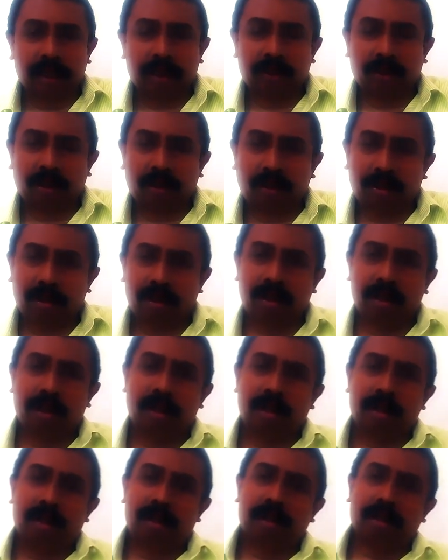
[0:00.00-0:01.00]
So
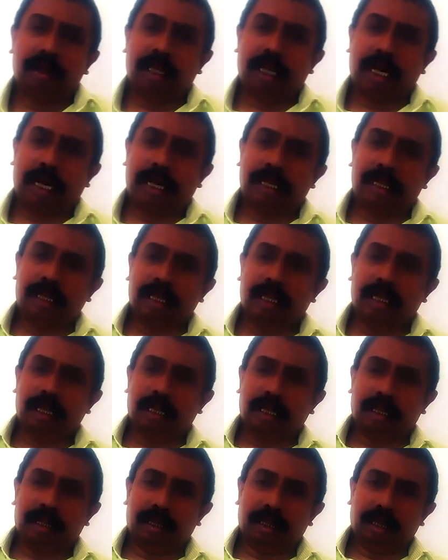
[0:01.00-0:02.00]
the
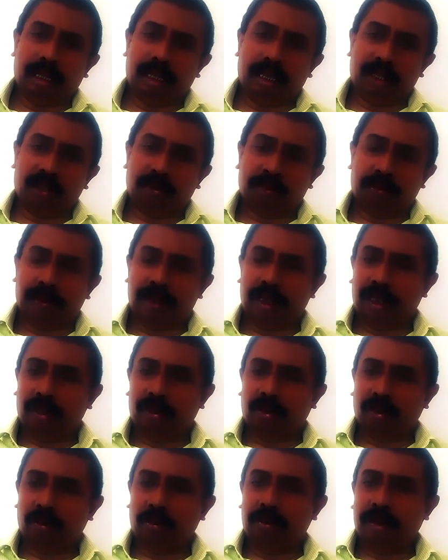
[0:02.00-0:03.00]
writer
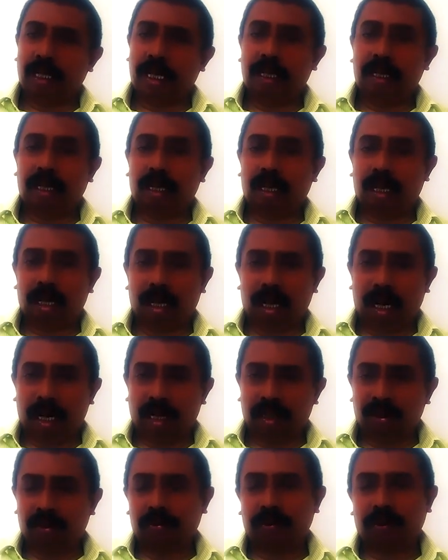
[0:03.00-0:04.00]
speaks of that
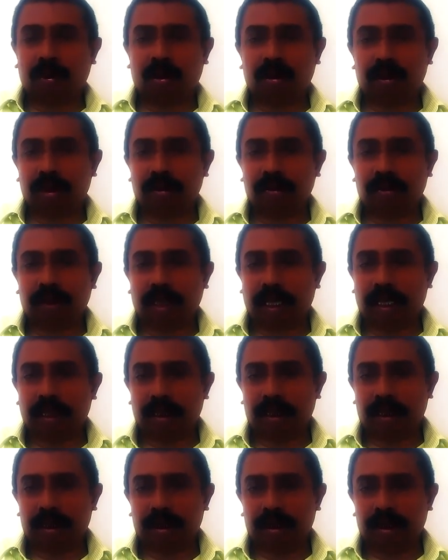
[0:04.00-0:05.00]
unspoken
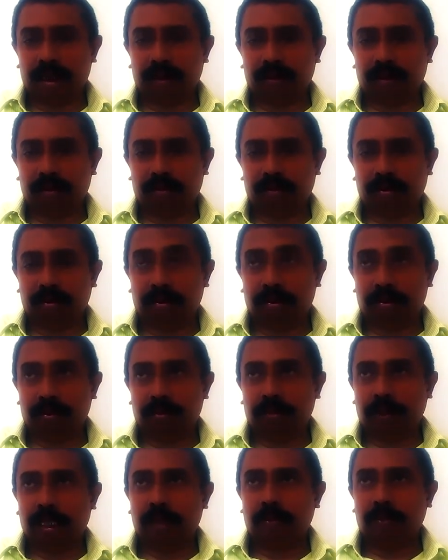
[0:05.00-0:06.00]
side,
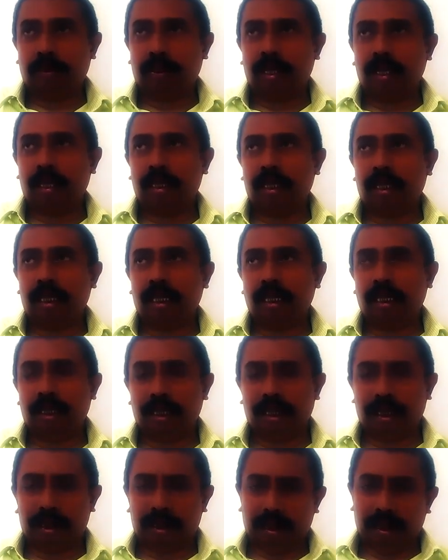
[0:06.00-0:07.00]
people
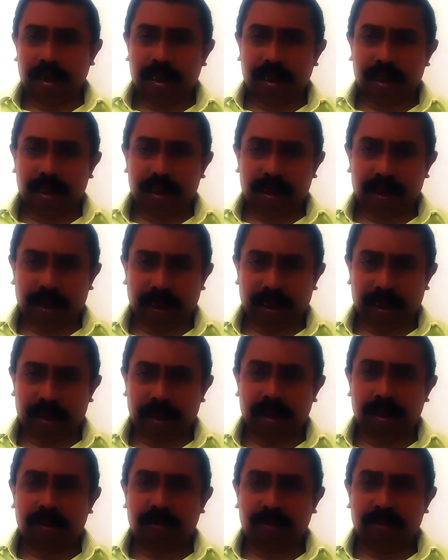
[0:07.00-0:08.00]
in
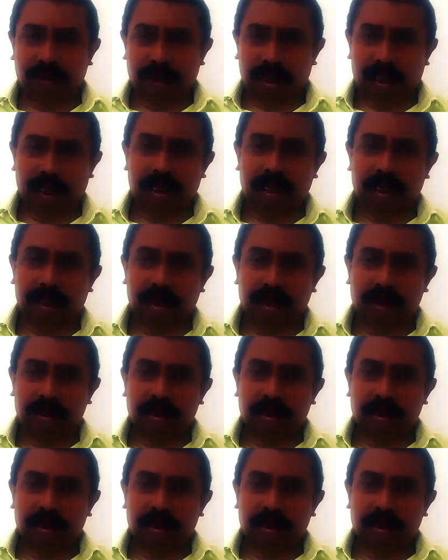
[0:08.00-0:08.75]
Eastern world,